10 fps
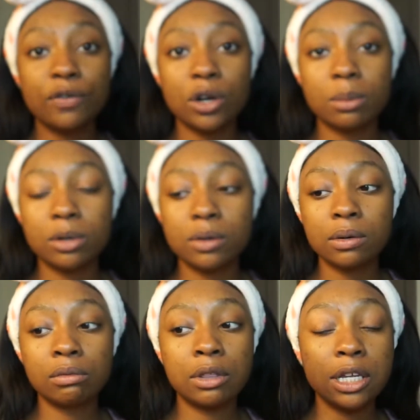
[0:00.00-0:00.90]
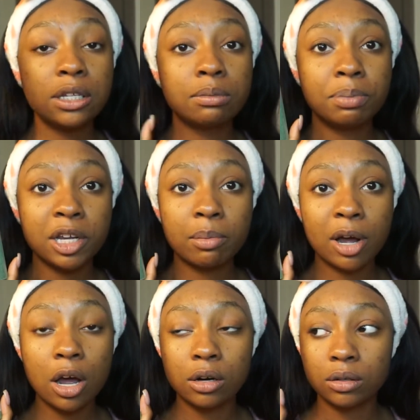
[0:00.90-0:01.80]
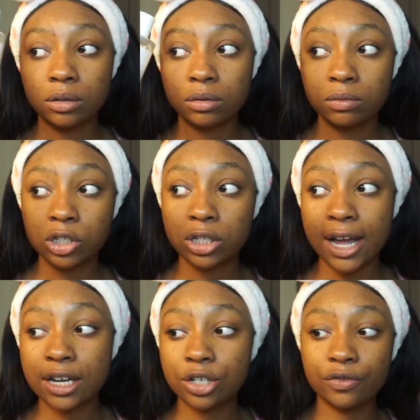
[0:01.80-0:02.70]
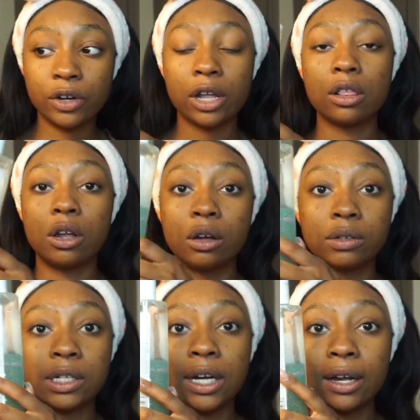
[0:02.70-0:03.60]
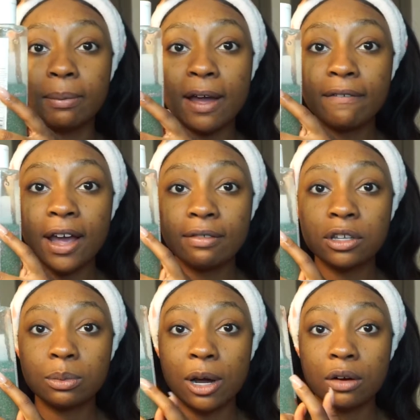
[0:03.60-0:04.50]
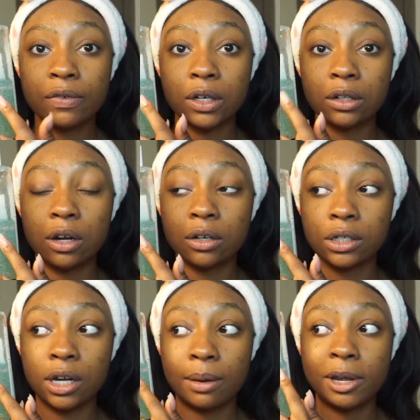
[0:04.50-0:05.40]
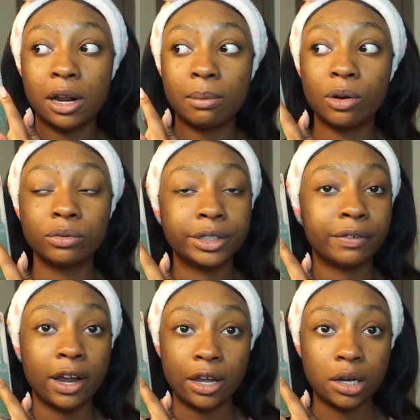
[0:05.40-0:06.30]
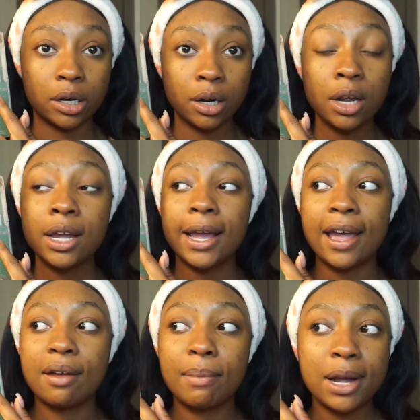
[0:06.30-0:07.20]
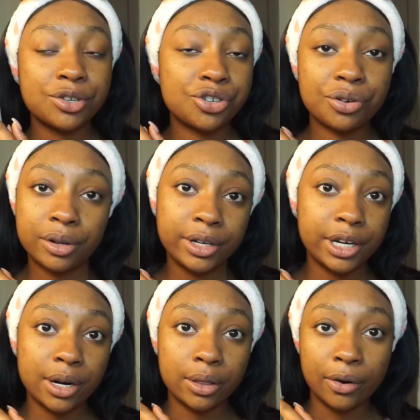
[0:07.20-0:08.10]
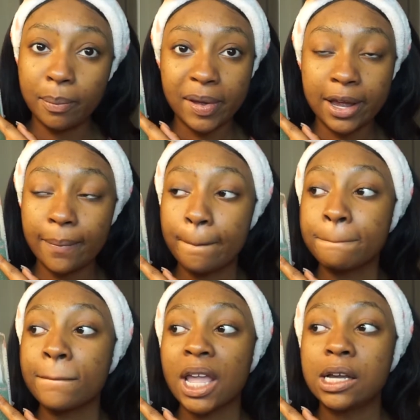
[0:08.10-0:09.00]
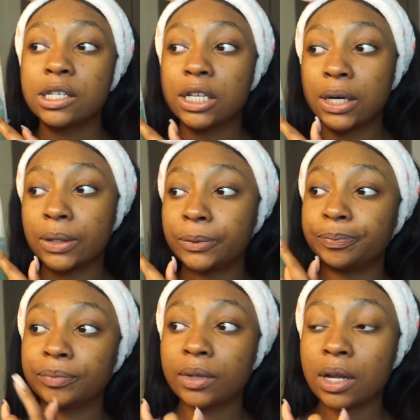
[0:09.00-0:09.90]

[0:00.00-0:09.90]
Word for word: affordable. This big bottle, which lasts you for a long time. I've had this bottle for a long time, and I'm only right here. And mind you, you only need a little bit. So